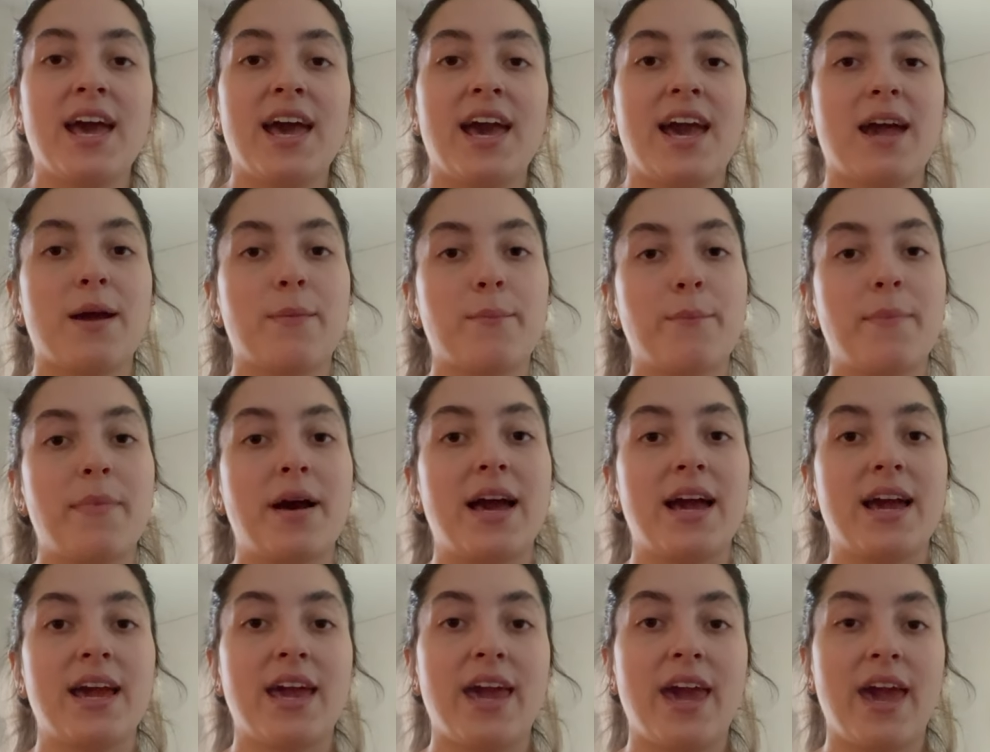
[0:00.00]
And
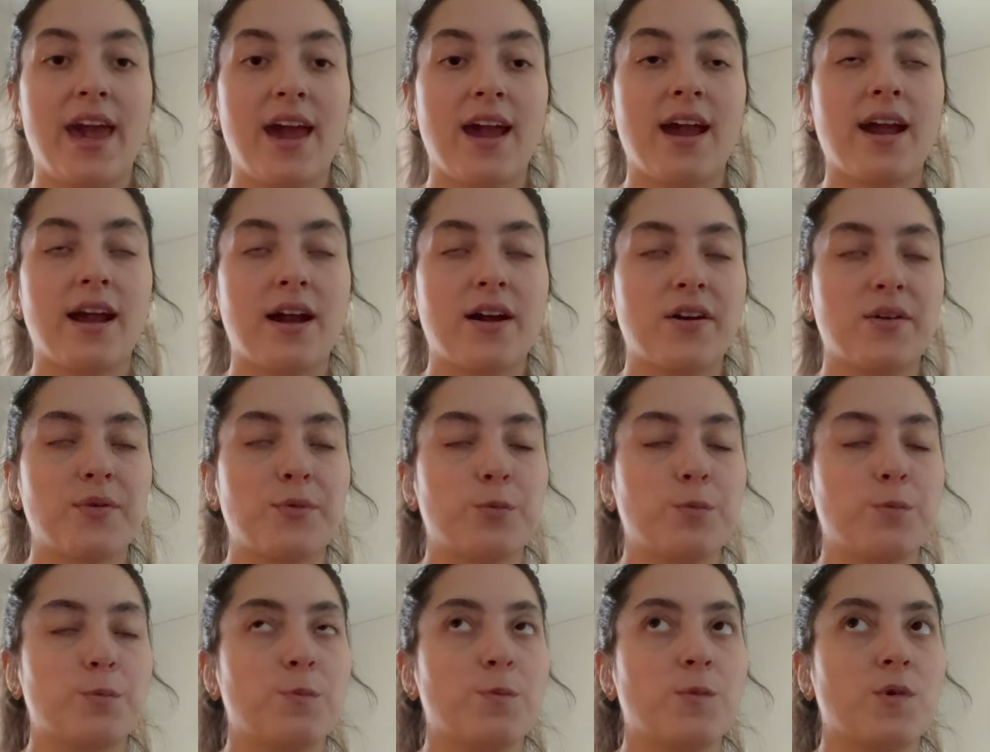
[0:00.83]
my hair
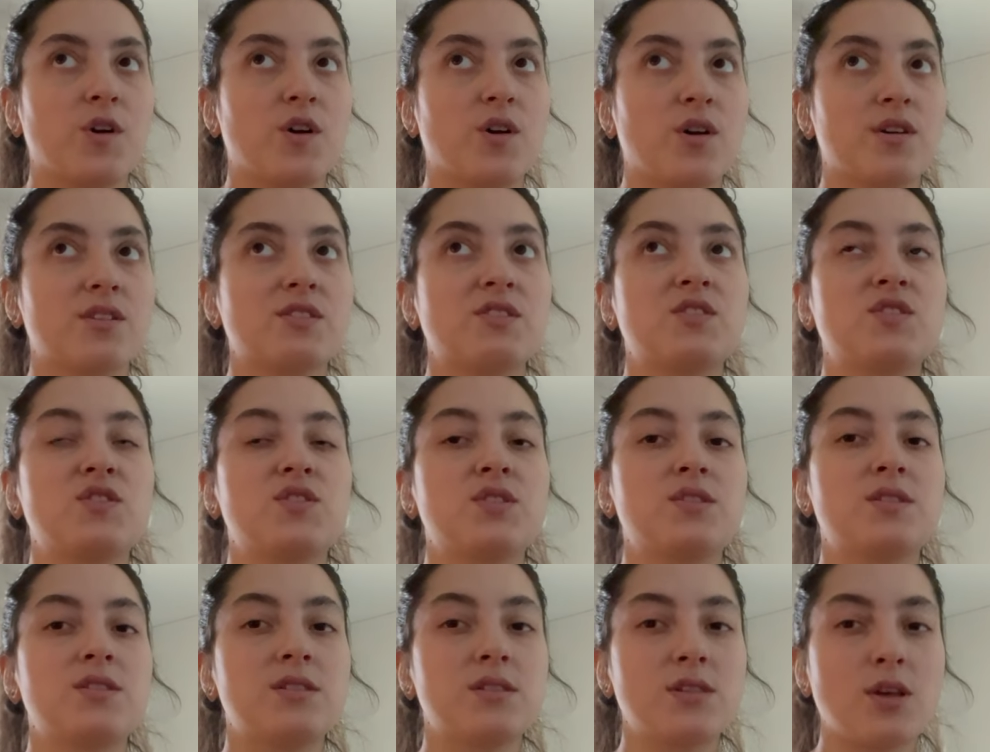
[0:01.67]
got
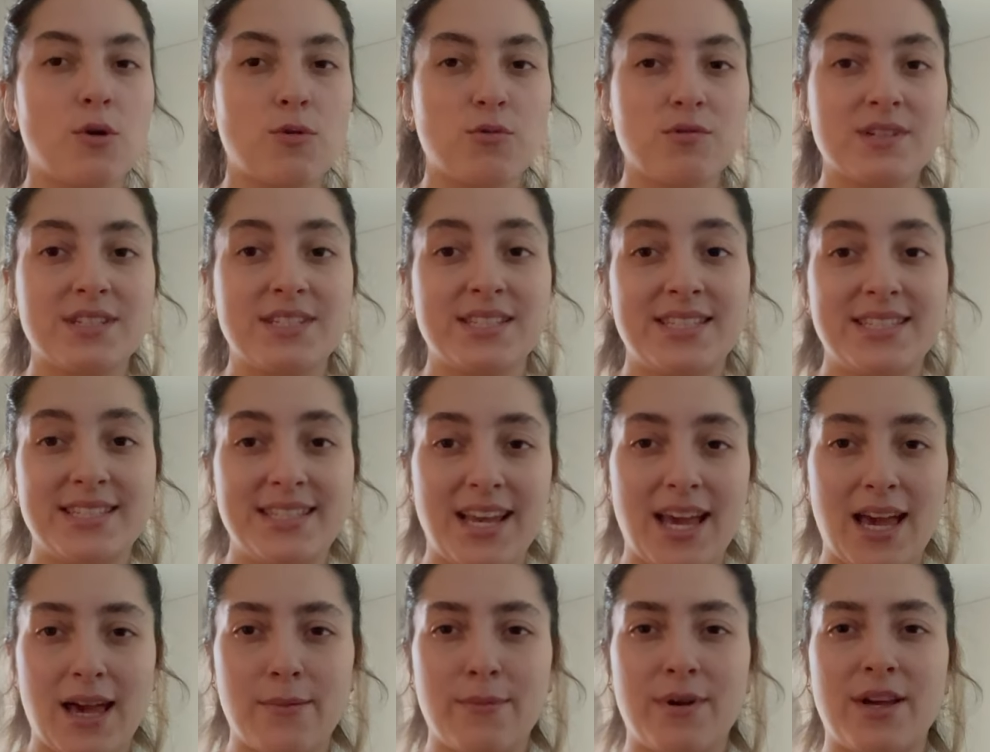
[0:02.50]
so
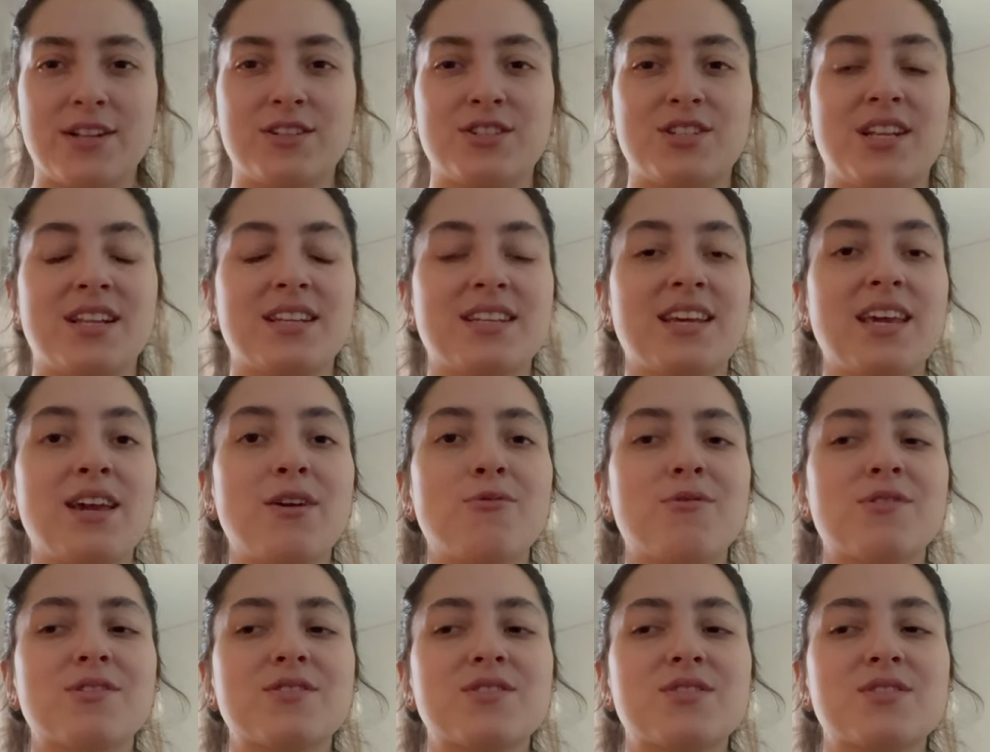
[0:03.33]
damaged and he
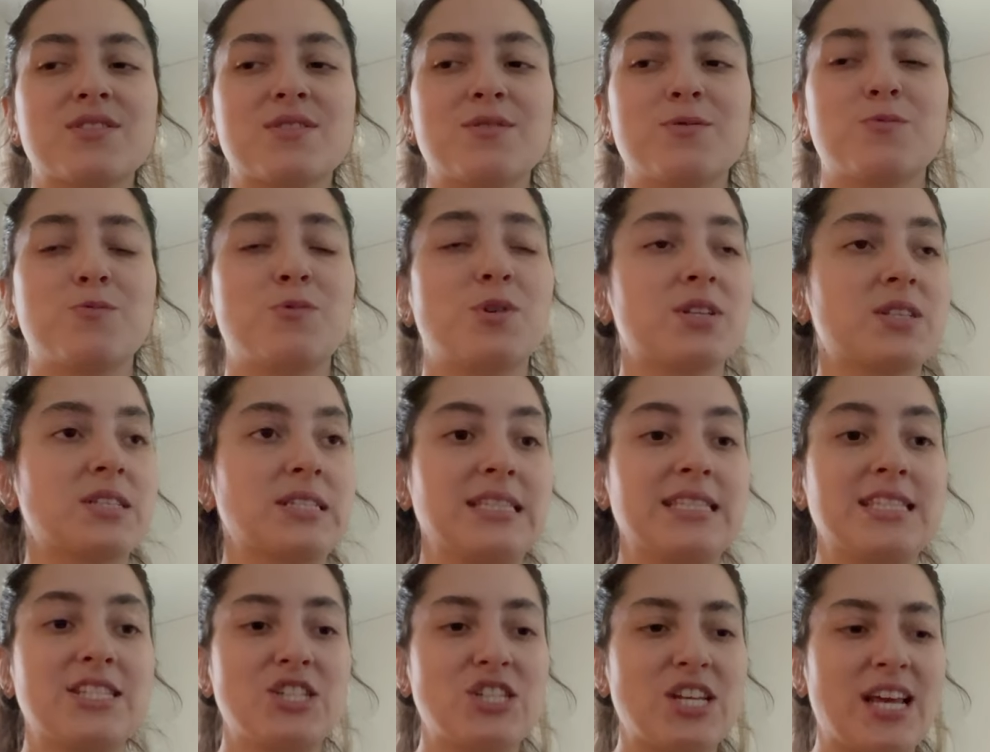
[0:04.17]
was
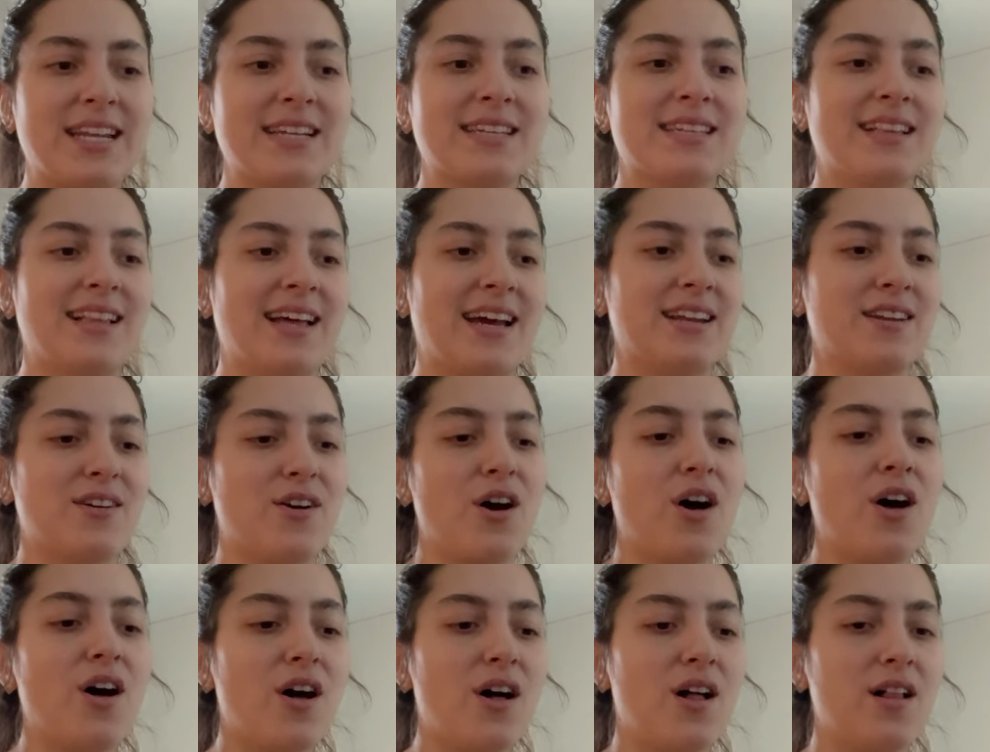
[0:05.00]
wasn't gentle at
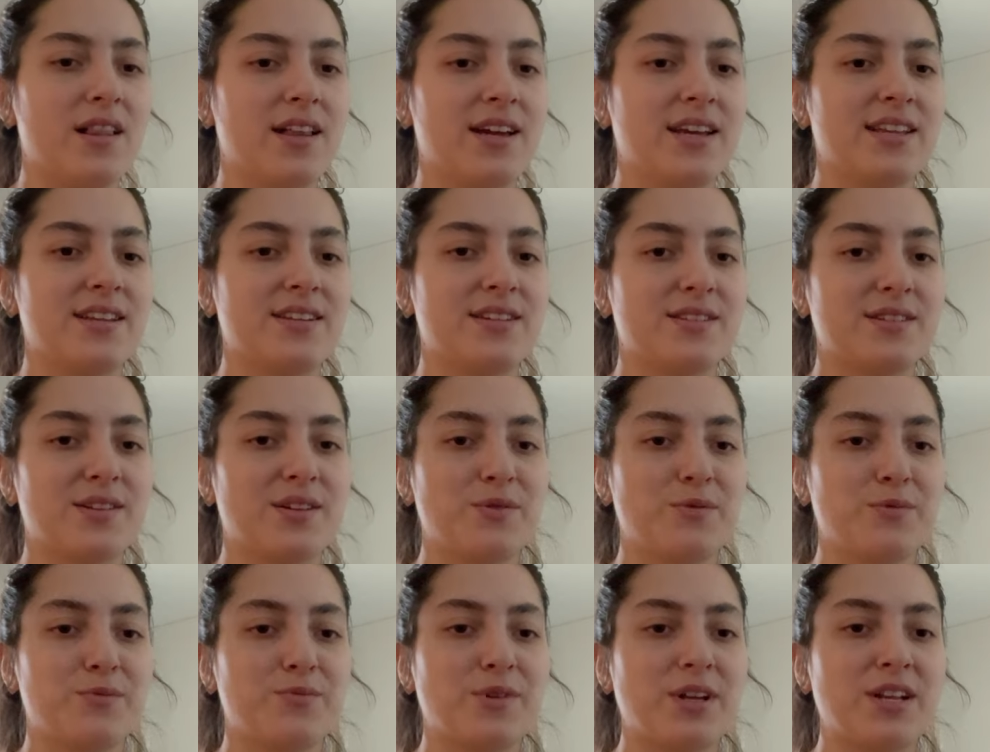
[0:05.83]
all and
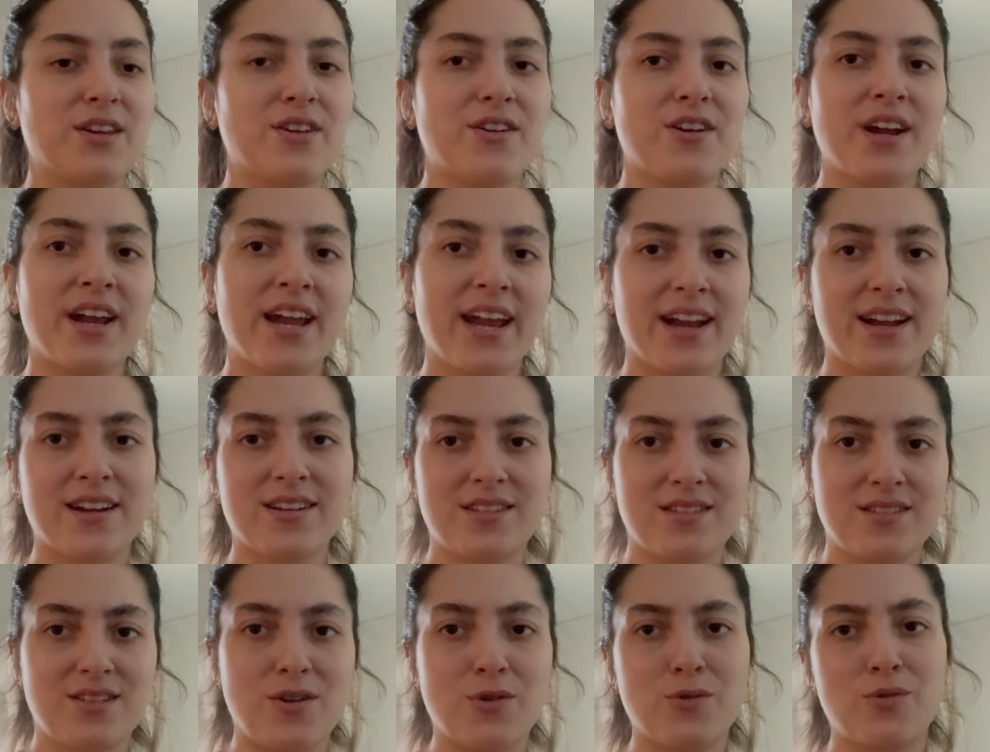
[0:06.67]
when your hair
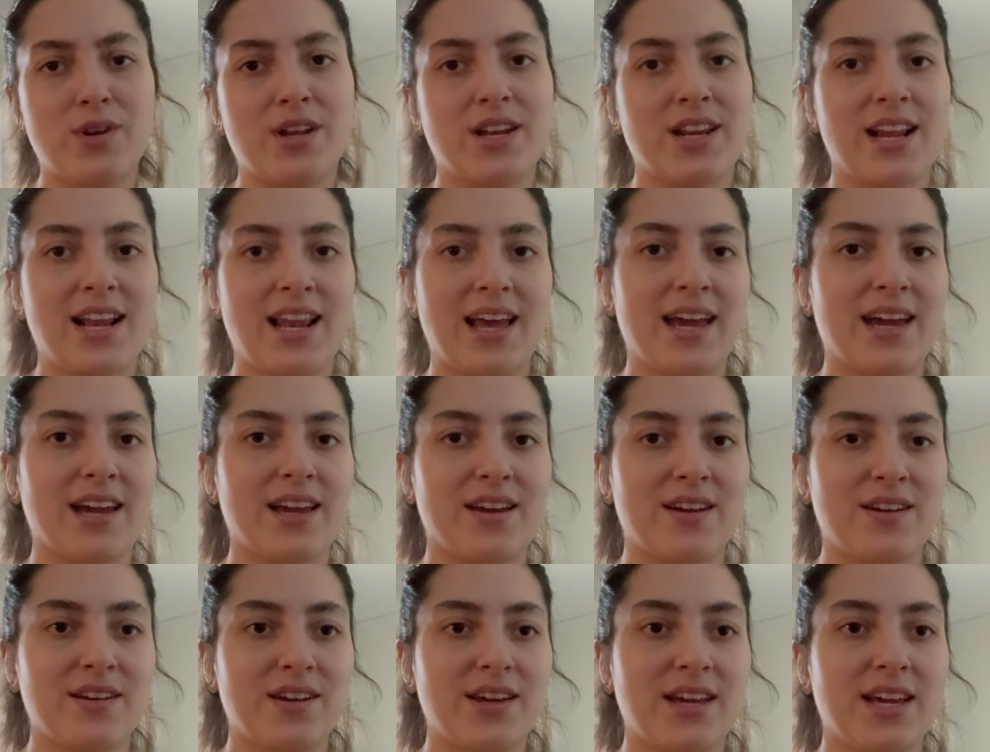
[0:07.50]
is already like